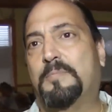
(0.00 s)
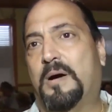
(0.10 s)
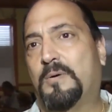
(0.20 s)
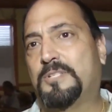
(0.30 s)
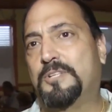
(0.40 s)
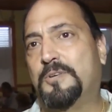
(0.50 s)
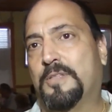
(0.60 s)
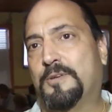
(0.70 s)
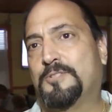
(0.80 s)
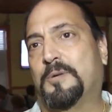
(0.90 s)
I always knew that
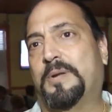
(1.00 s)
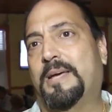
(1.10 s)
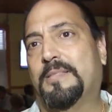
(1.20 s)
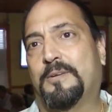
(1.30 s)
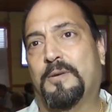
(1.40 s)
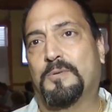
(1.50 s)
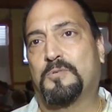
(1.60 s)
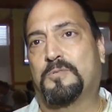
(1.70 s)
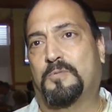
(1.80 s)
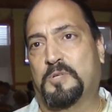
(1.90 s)
there's somebody out there that was
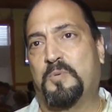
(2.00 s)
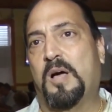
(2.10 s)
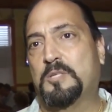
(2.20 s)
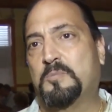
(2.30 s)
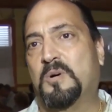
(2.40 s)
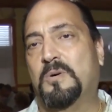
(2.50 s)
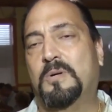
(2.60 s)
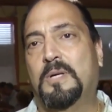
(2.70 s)
responsible